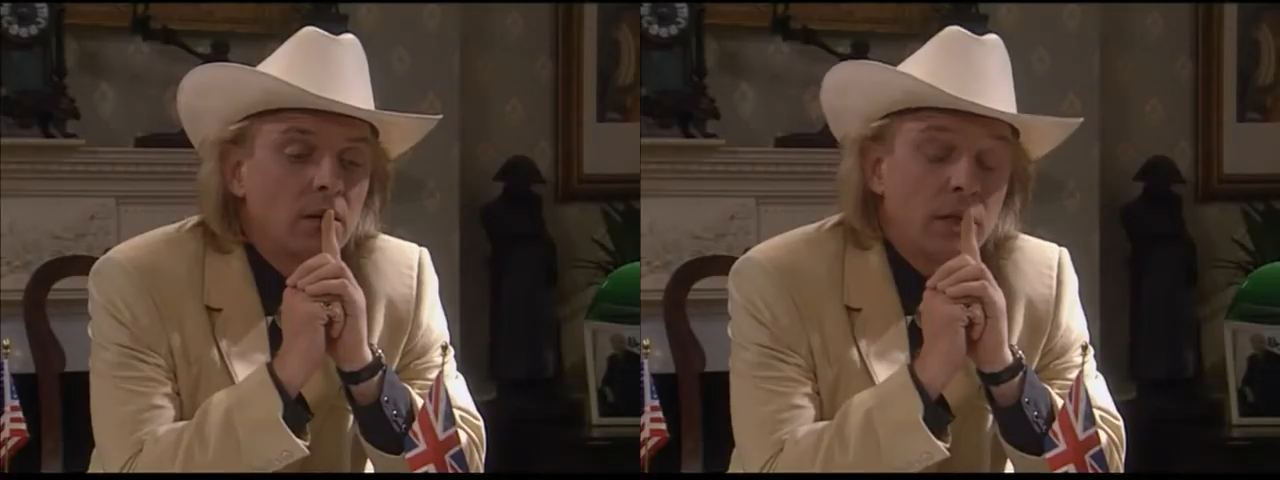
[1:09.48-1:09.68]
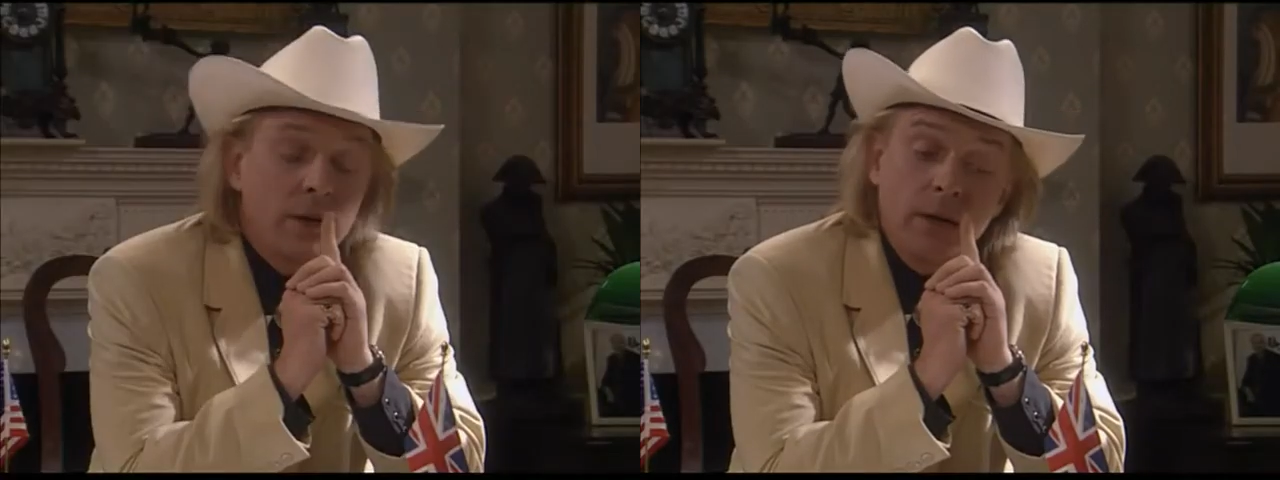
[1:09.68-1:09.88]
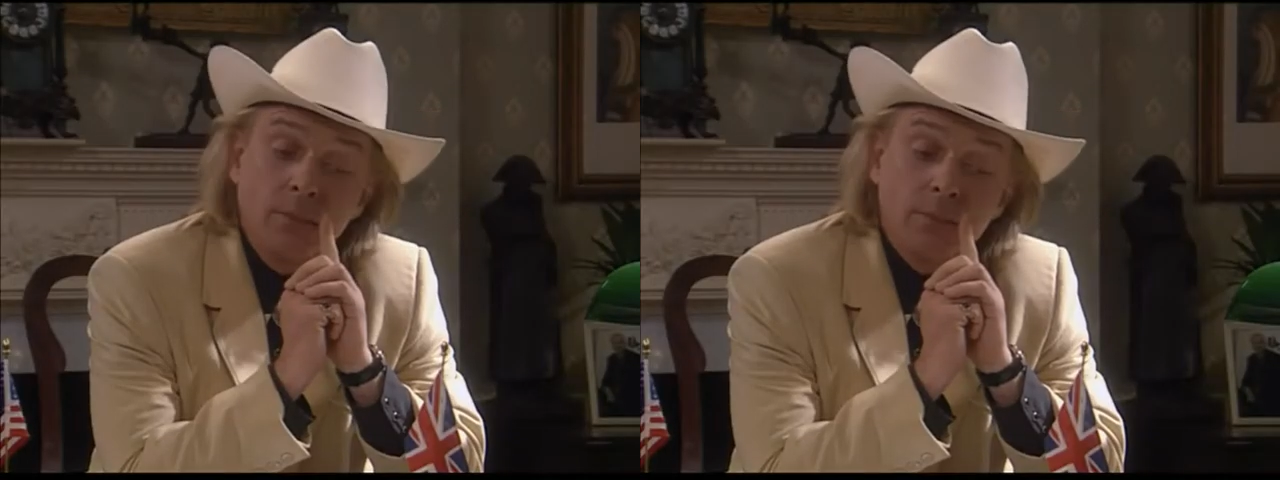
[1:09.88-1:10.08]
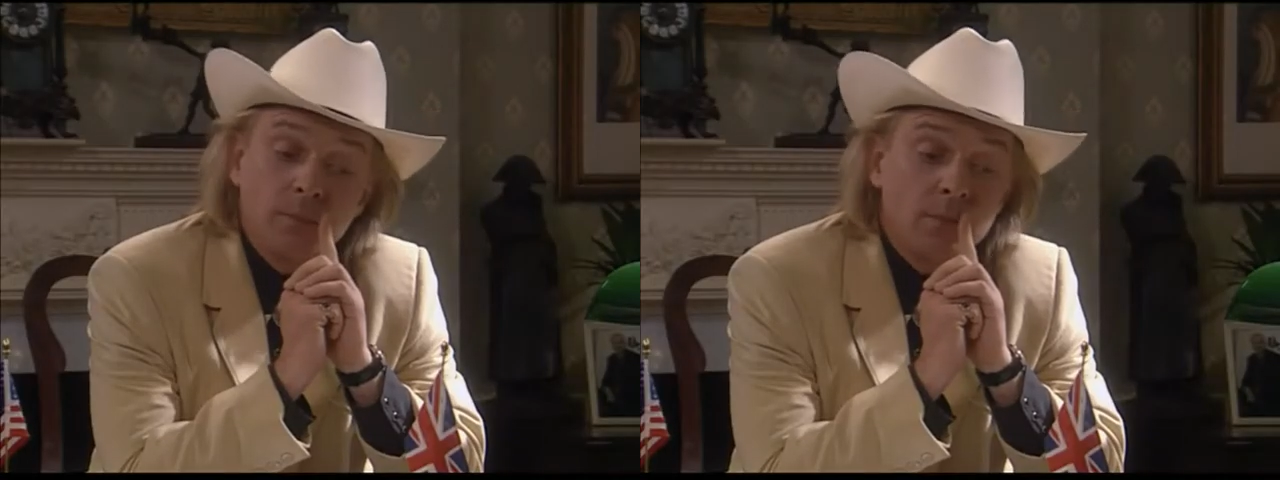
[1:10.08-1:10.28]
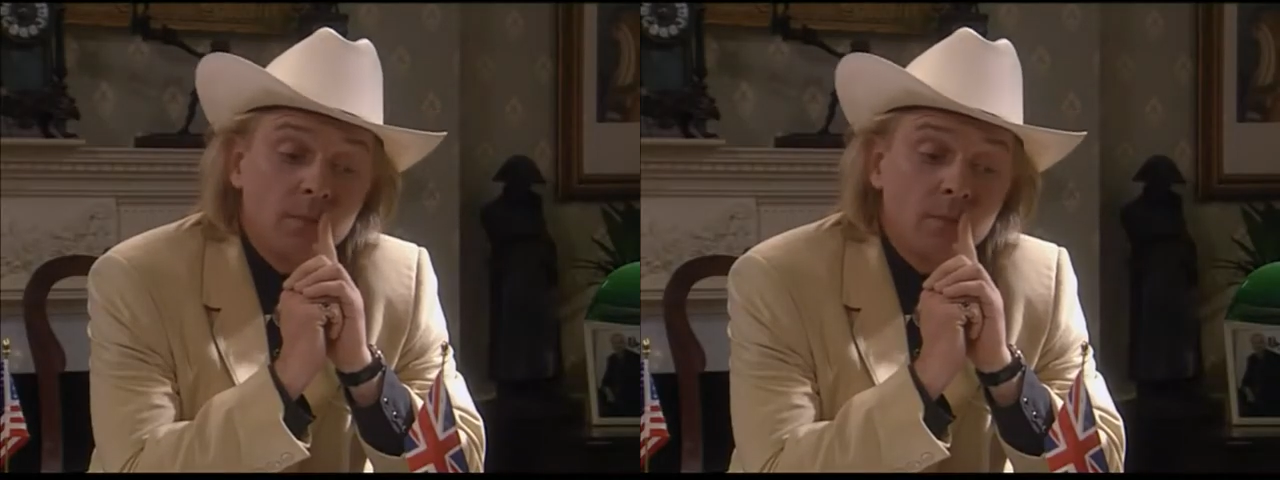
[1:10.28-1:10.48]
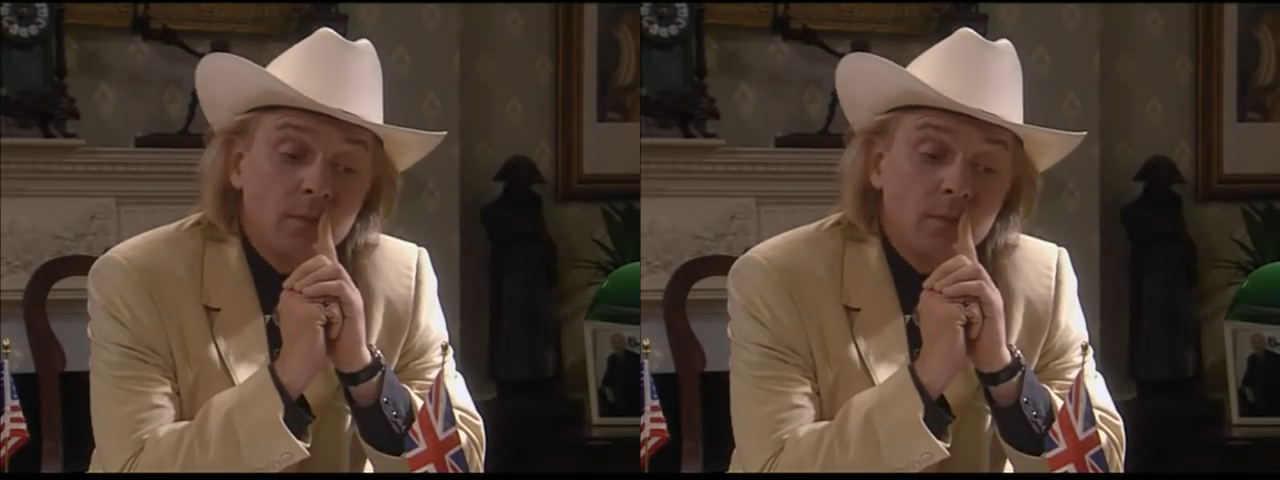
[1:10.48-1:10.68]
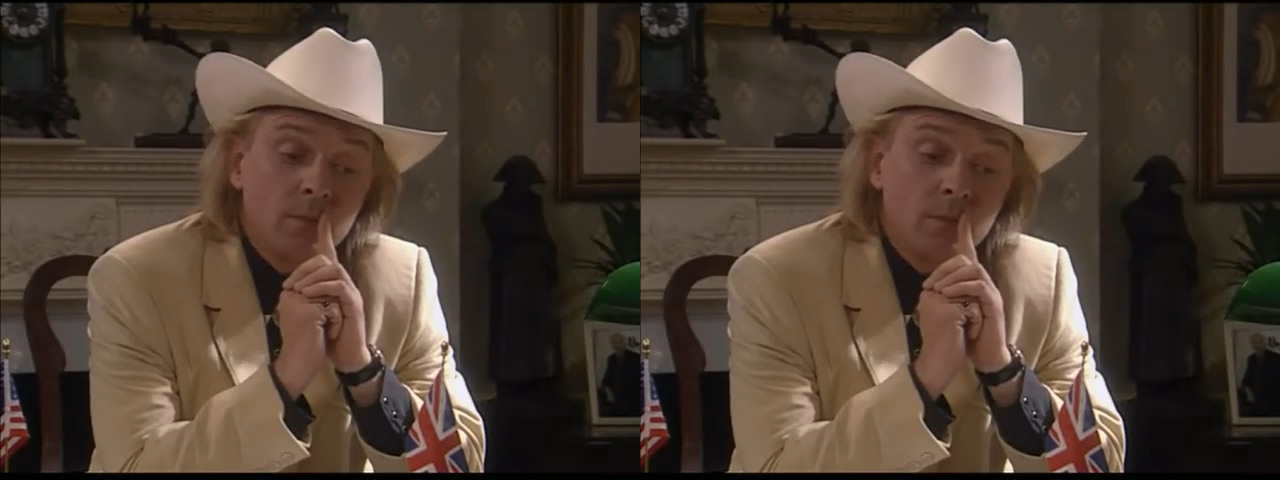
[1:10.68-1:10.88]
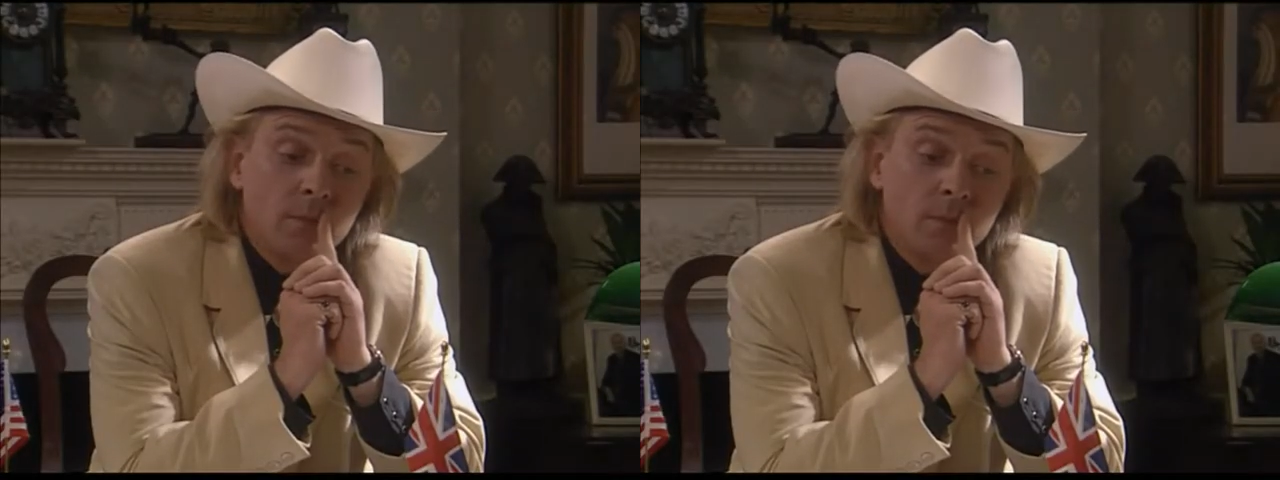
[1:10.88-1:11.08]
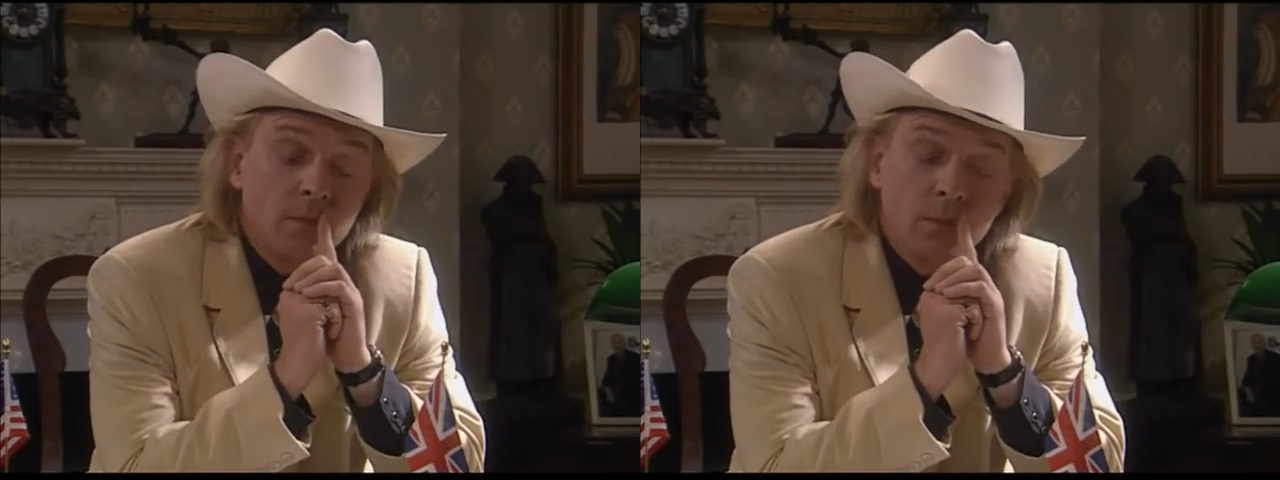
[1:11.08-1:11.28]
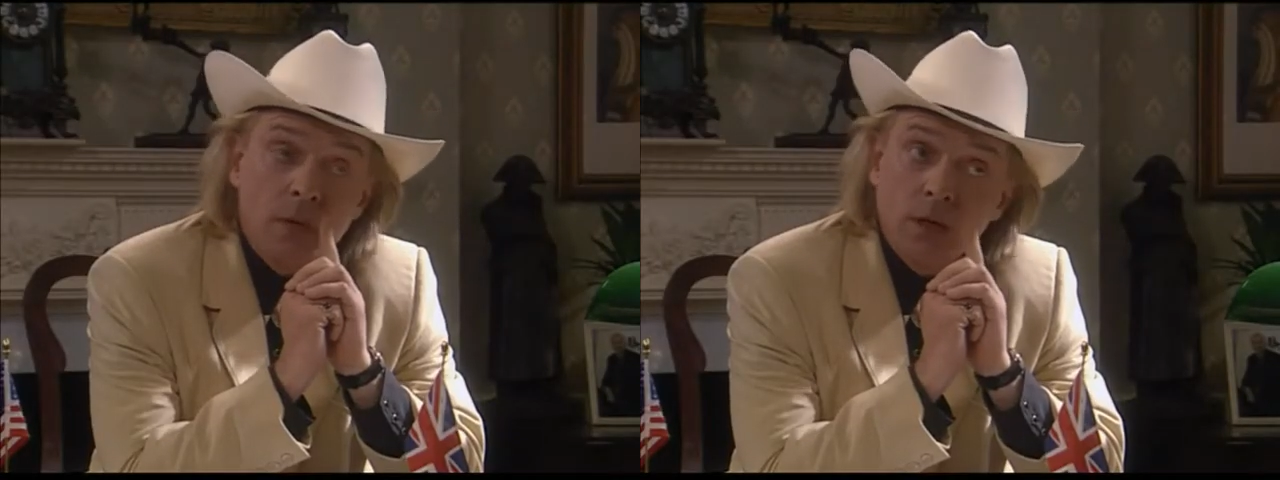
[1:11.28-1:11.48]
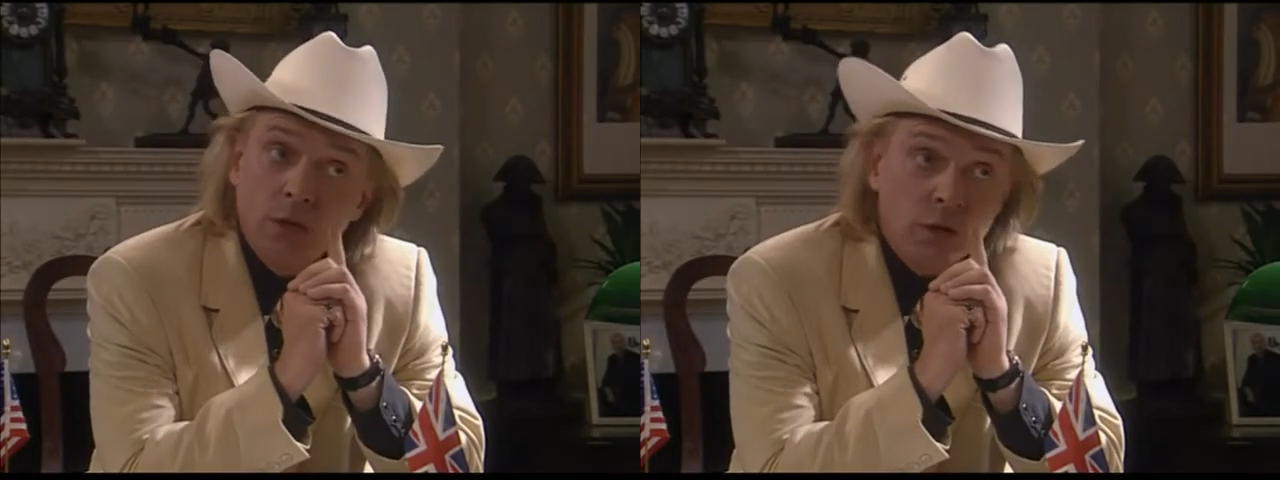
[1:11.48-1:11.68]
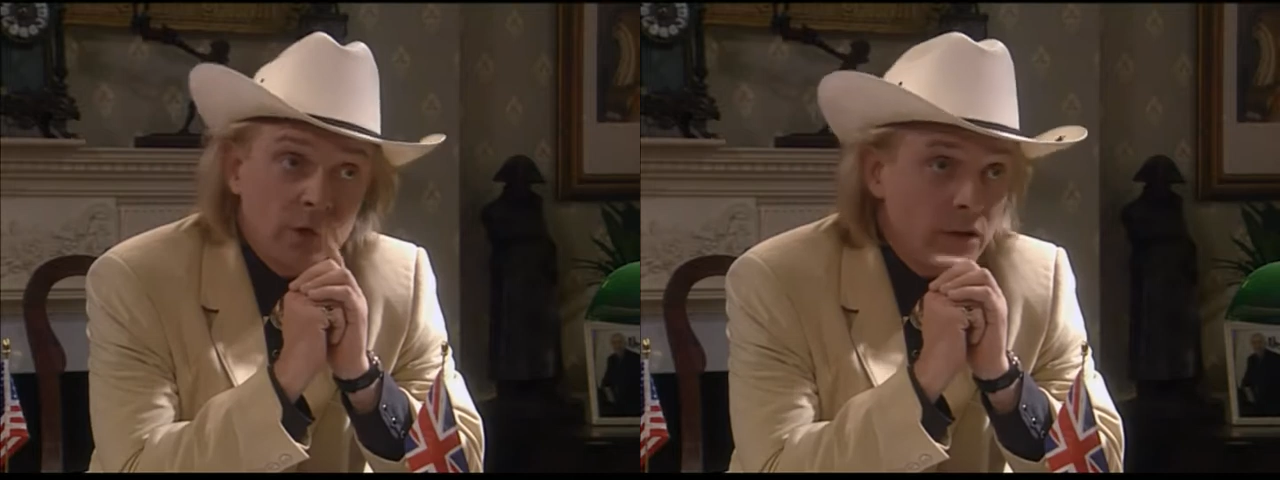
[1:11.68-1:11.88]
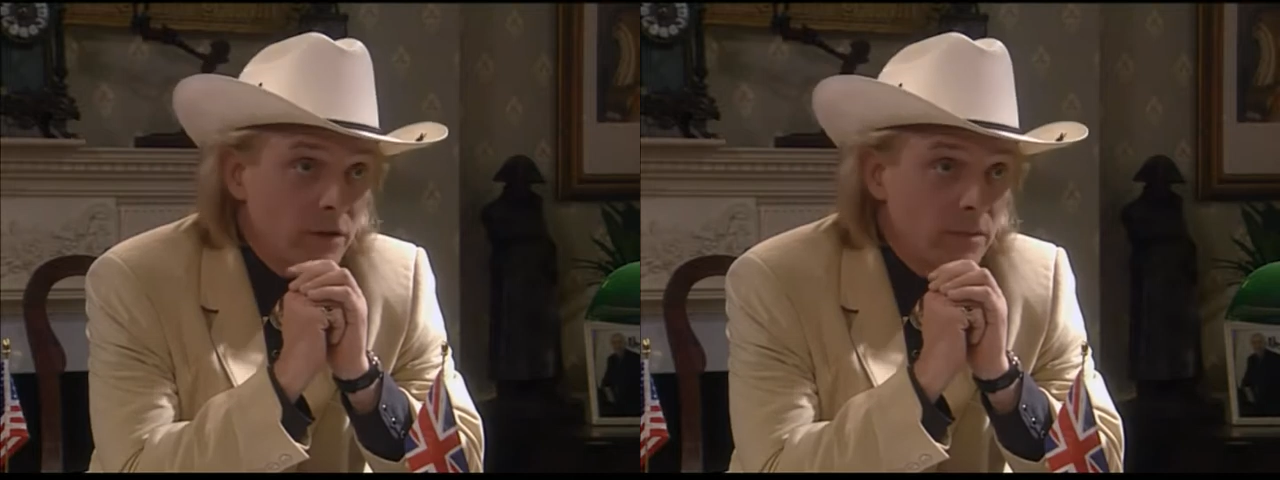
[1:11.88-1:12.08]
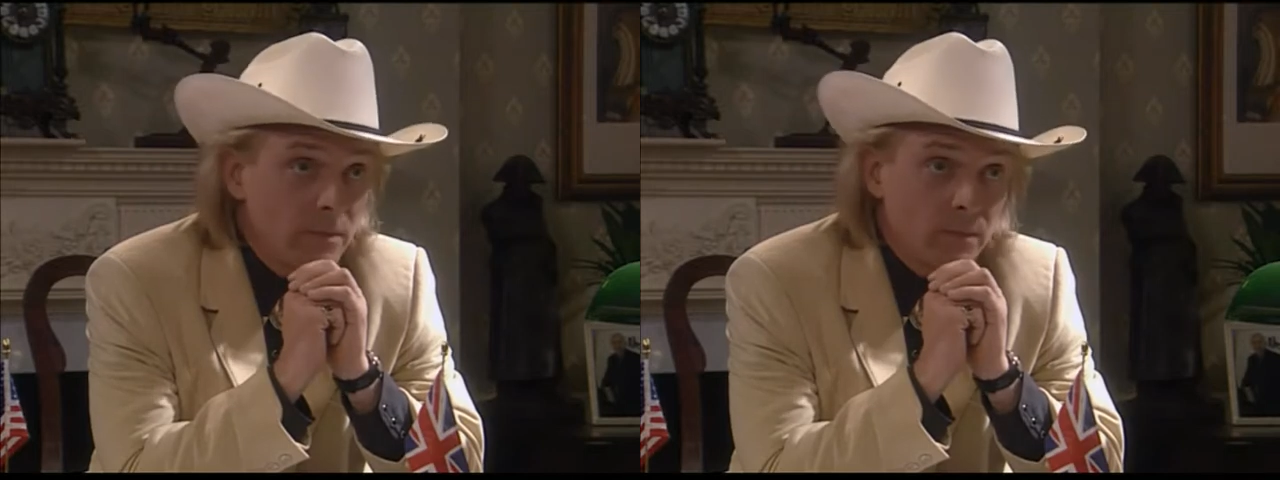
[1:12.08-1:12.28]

Tony, it's your decision.